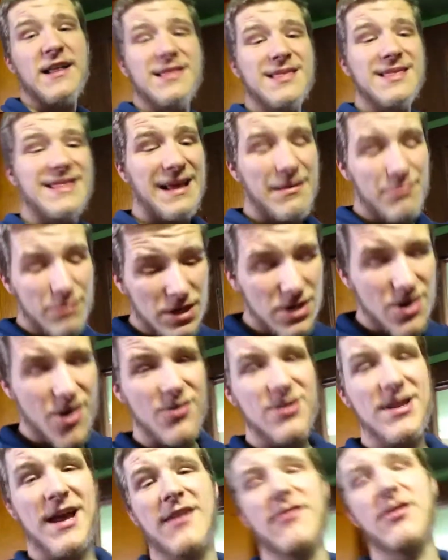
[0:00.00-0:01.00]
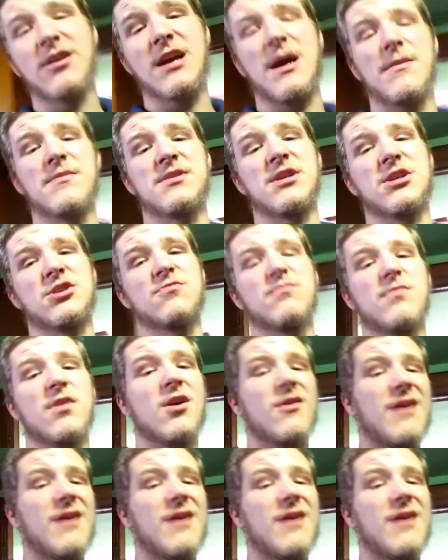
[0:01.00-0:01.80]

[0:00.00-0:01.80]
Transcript: let me know down in the comment section below.